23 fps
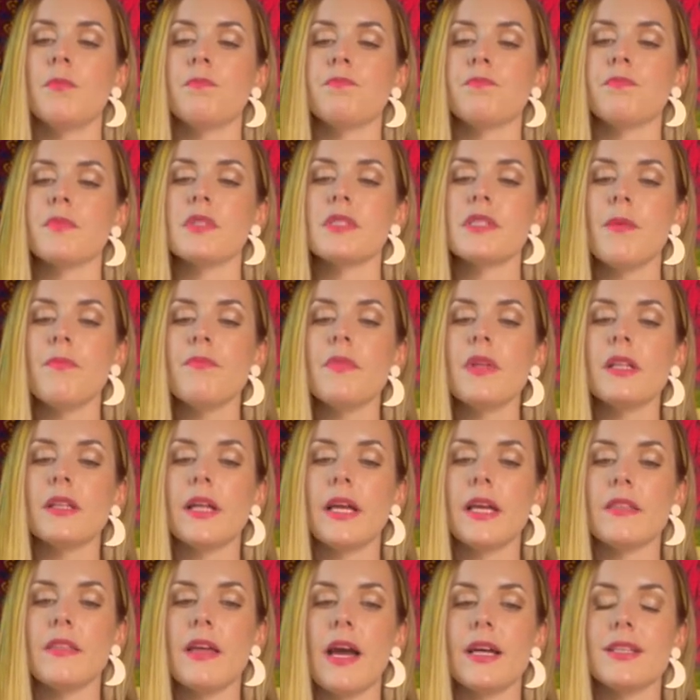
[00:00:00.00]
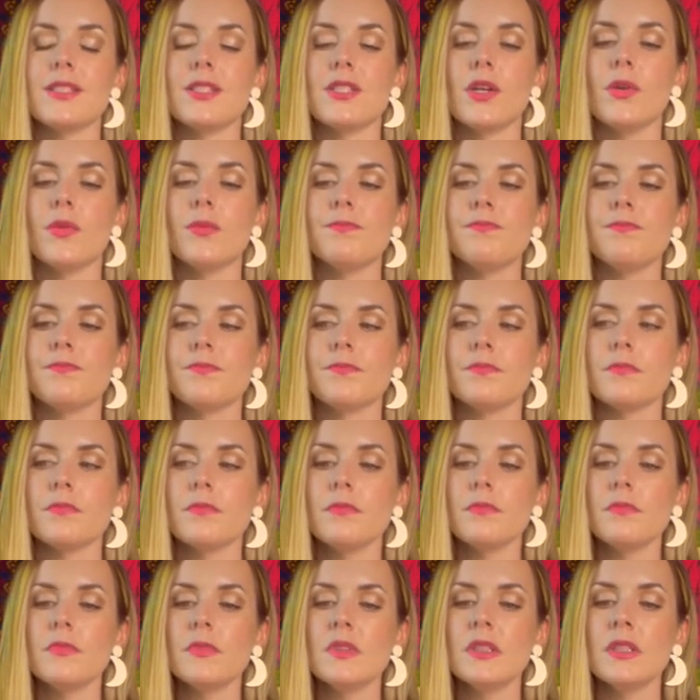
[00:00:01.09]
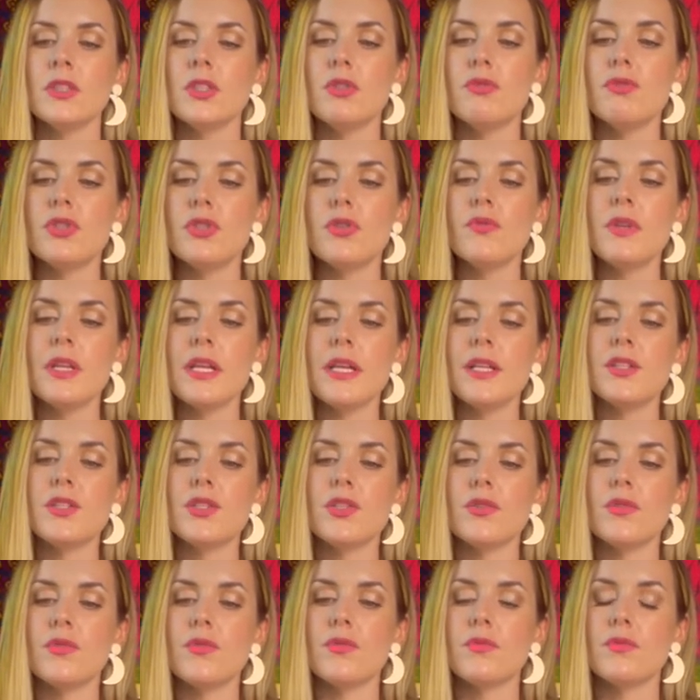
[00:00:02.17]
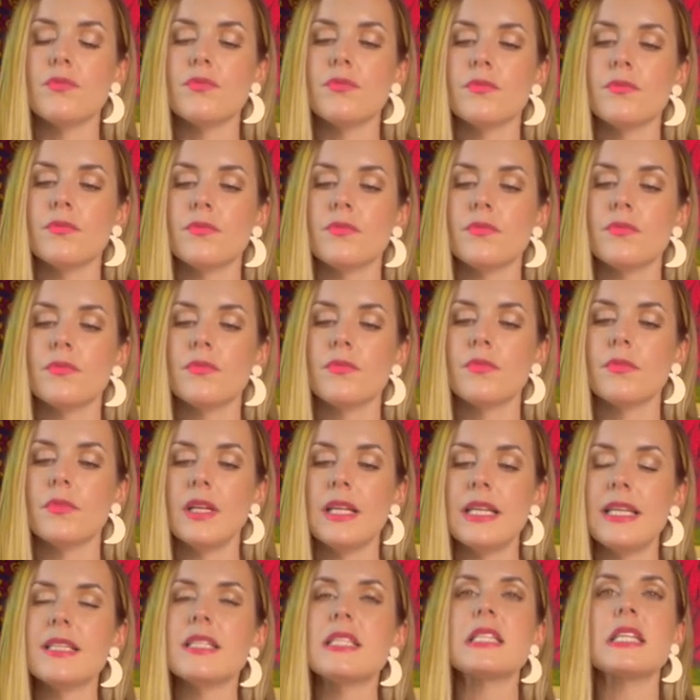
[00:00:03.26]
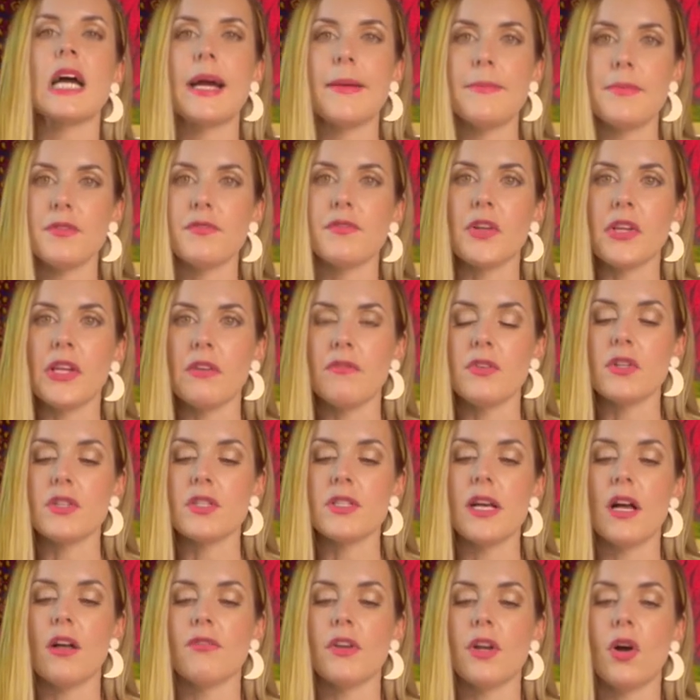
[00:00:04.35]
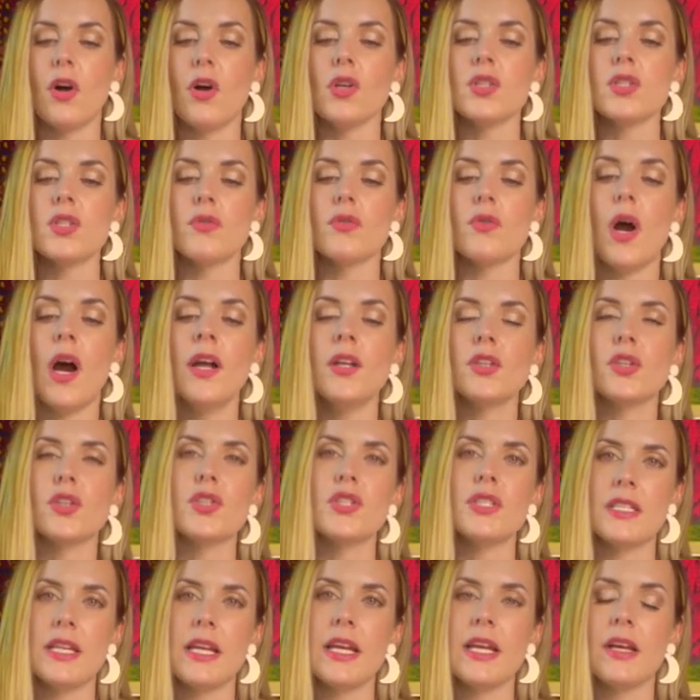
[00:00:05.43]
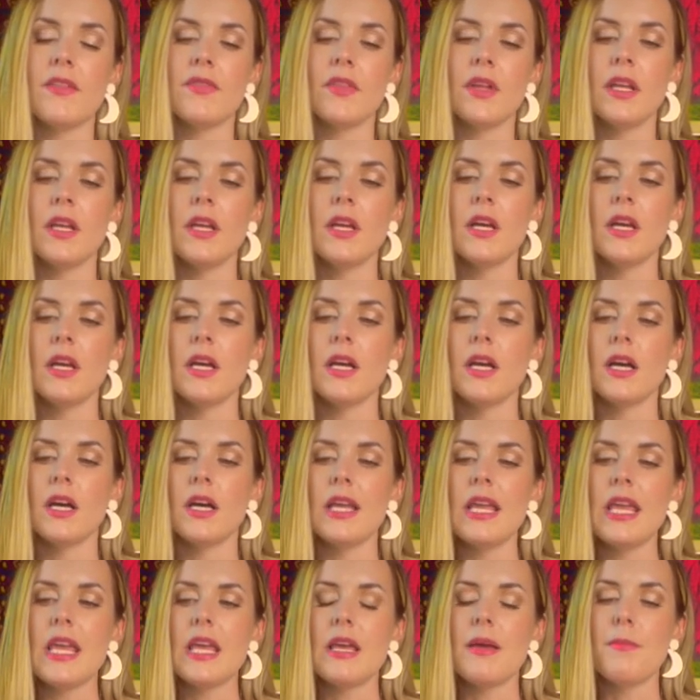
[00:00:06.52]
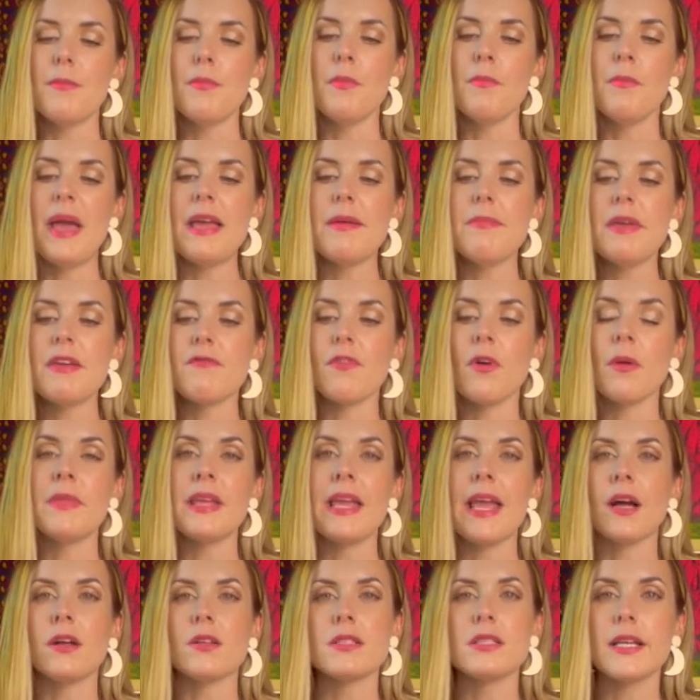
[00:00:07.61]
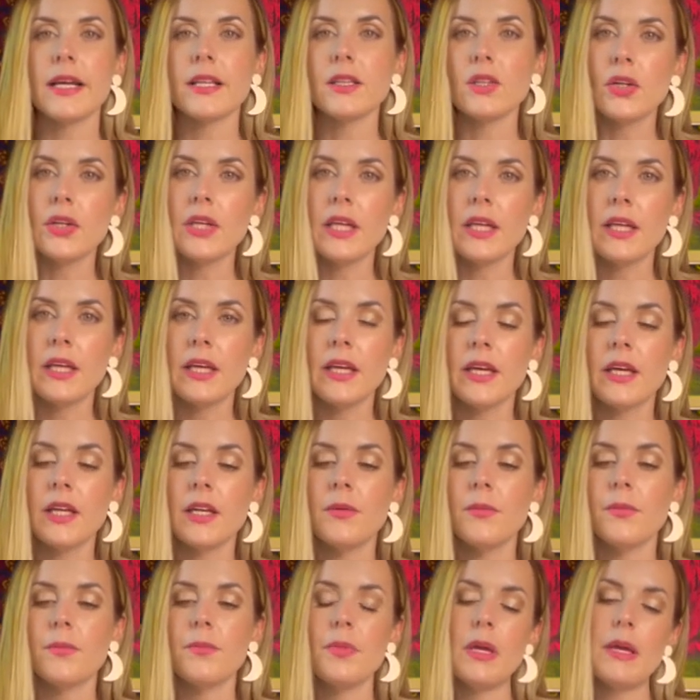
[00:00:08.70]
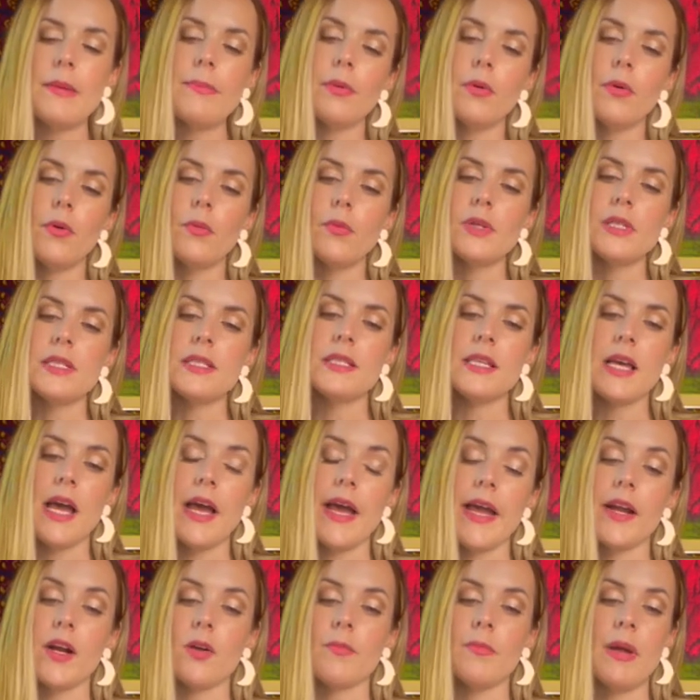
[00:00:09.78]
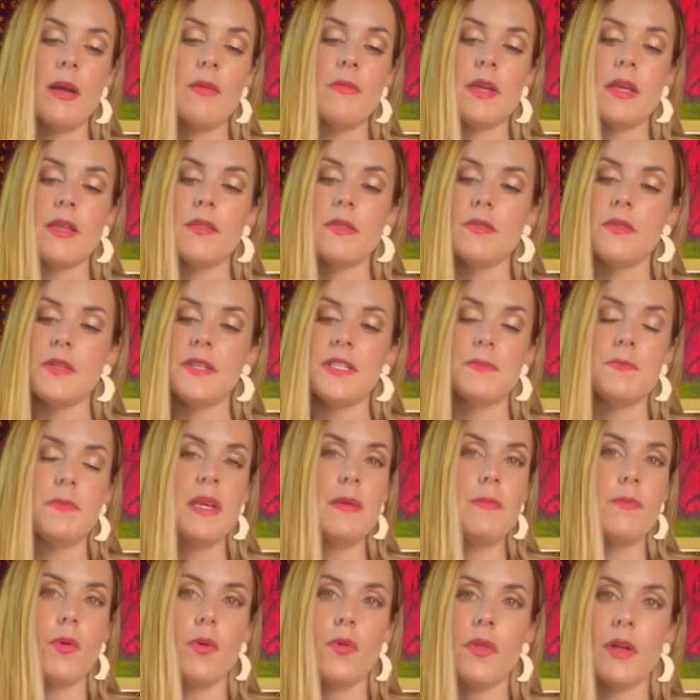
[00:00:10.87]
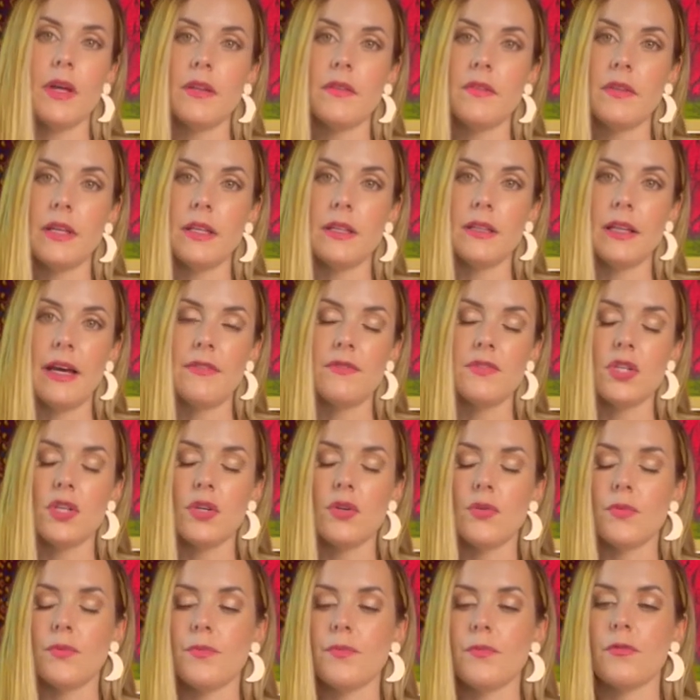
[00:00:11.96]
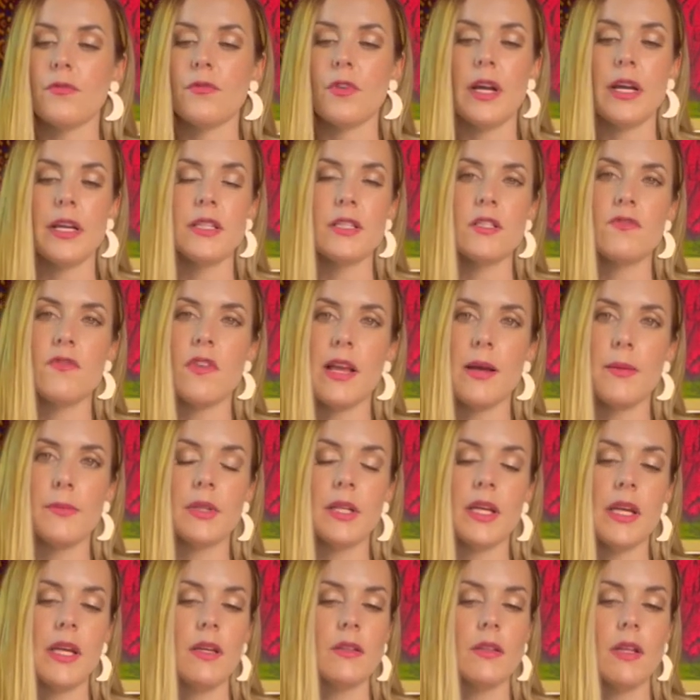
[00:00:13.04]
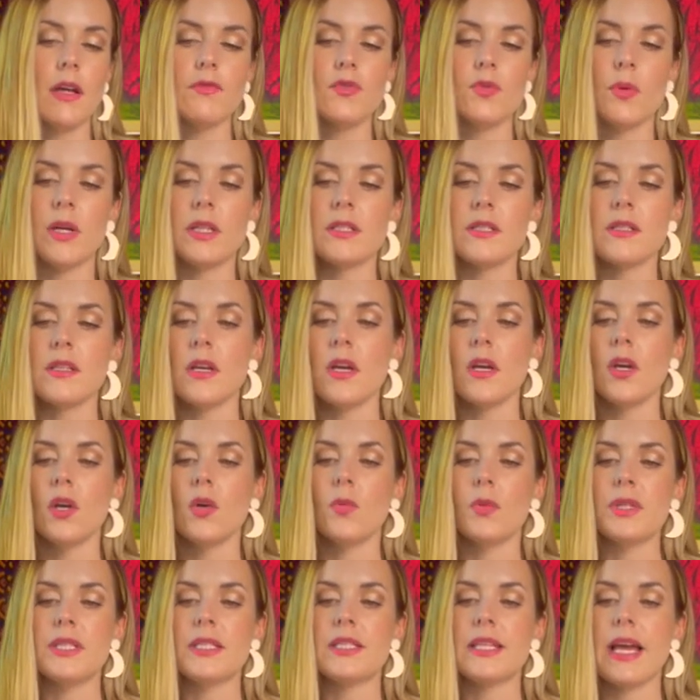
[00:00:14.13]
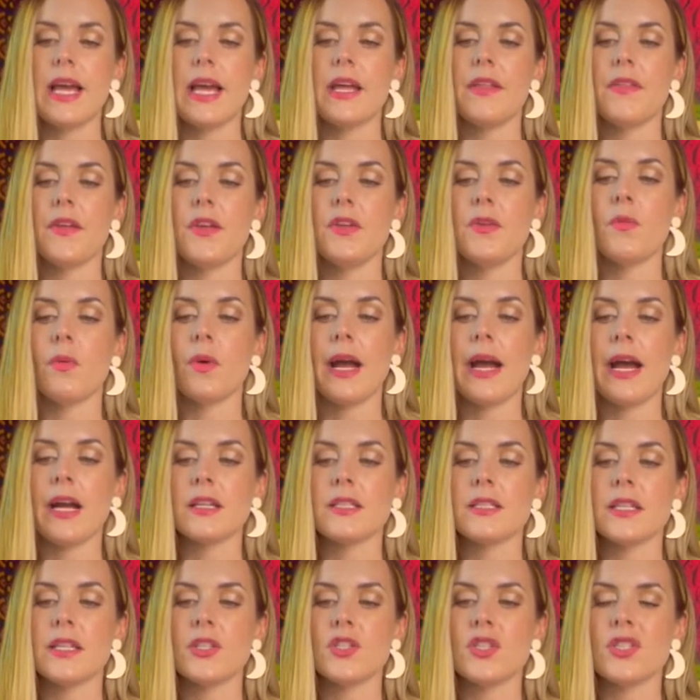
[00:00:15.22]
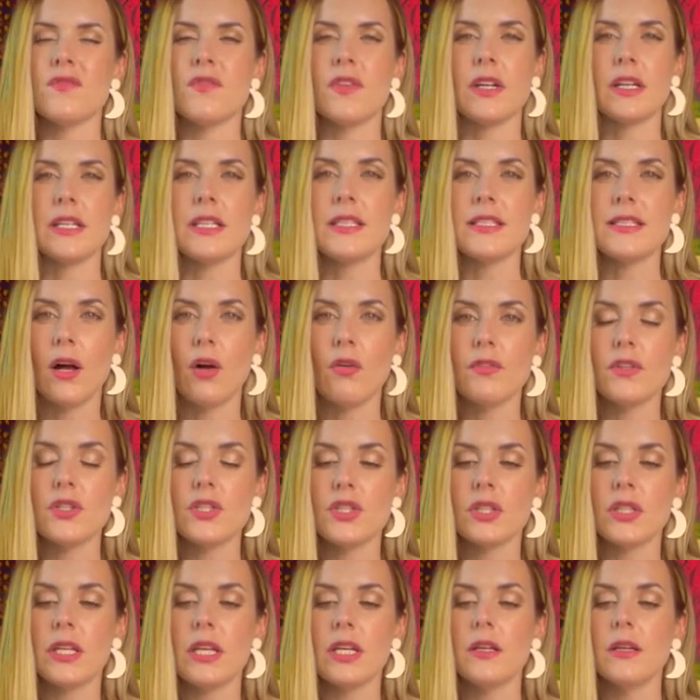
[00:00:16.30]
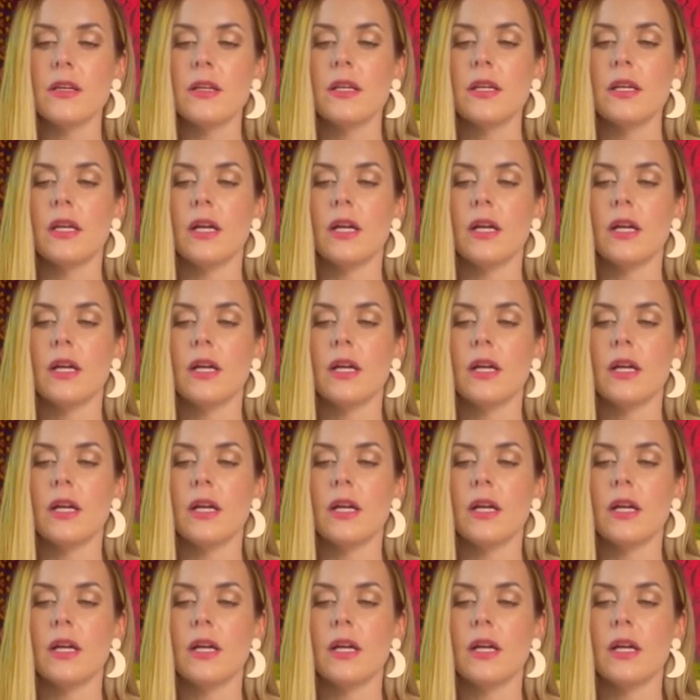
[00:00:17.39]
Something like that. So you do need to, it is time to forgive yourself and also understand that maybe from the outside looking in, people would say, or maybe these people that left you, friends, family, loved ones, would say that you were acting just very selfishly.